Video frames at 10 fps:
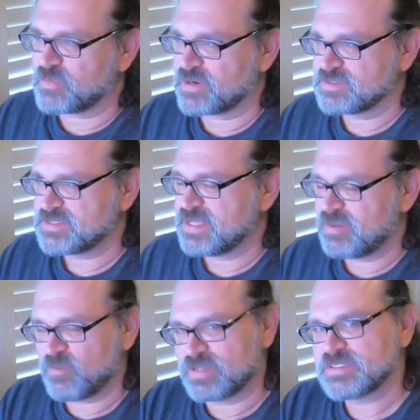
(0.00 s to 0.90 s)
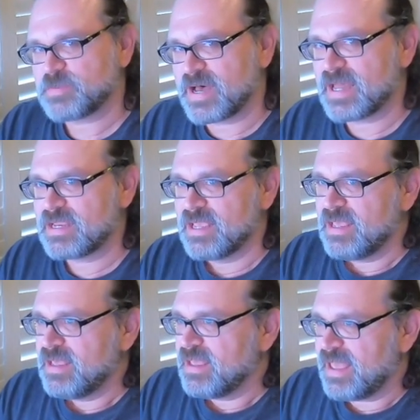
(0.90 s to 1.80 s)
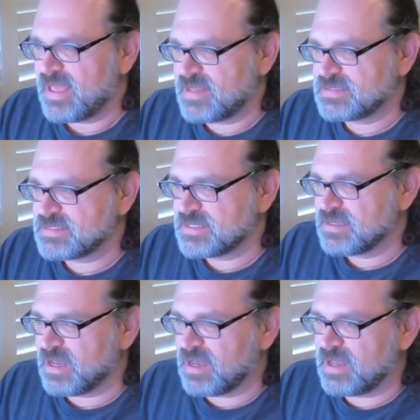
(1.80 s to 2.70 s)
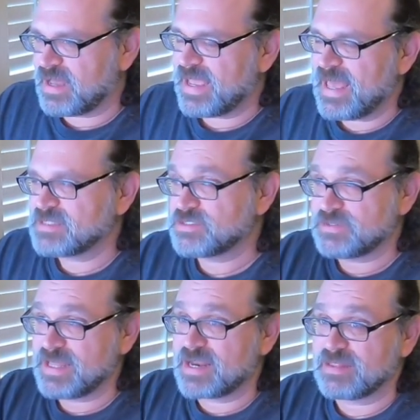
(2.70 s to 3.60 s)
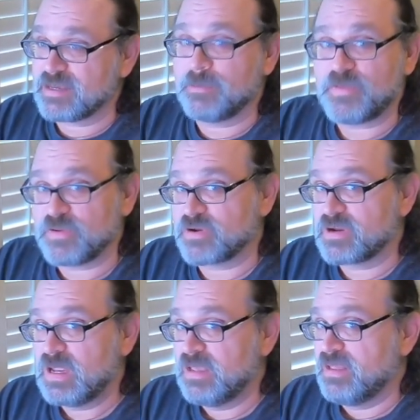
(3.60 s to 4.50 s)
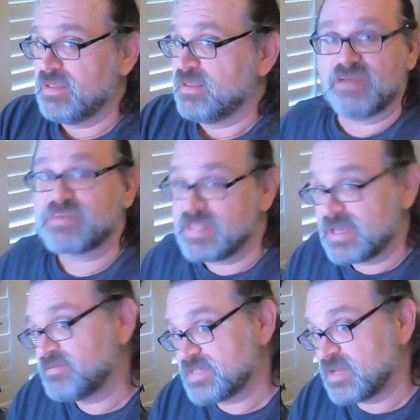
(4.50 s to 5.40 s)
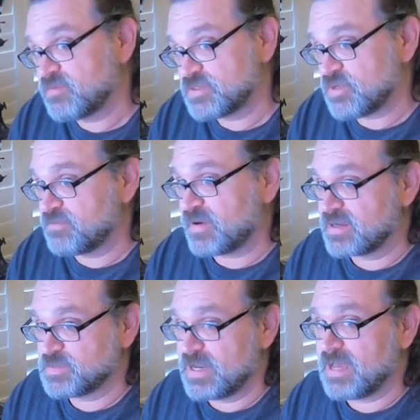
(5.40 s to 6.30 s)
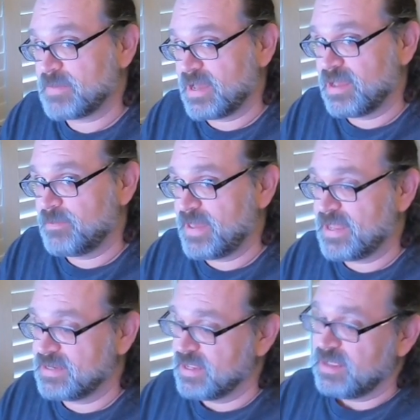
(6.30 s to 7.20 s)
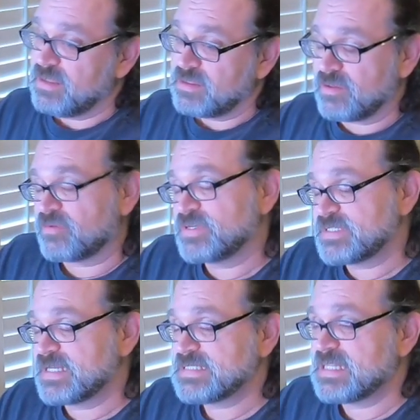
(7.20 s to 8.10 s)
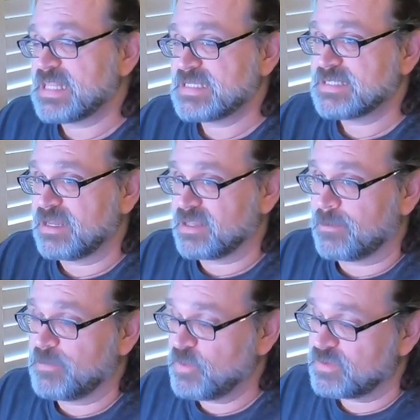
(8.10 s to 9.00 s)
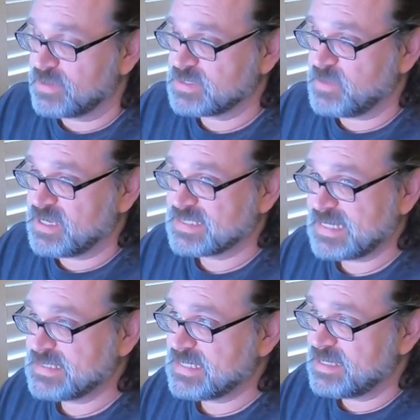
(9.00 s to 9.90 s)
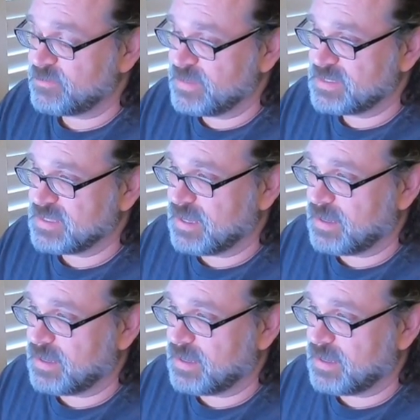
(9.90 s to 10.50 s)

burst in one spot, and I had to do that on the computer. Everything I've done so far has been on my iPad. The only reason I did this on the computer is because I did it with